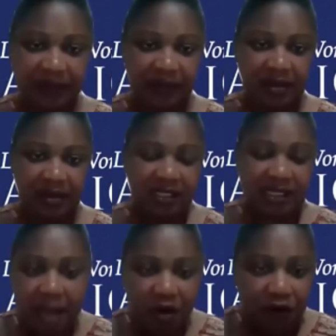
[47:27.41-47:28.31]

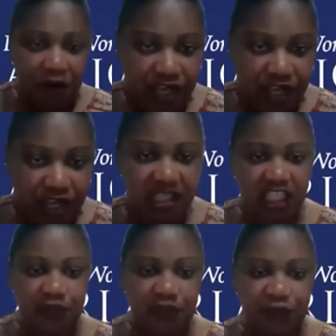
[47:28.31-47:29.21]
some of the
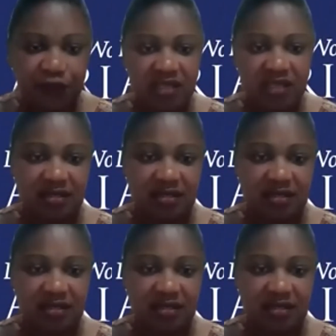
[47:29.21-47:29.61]
spheres.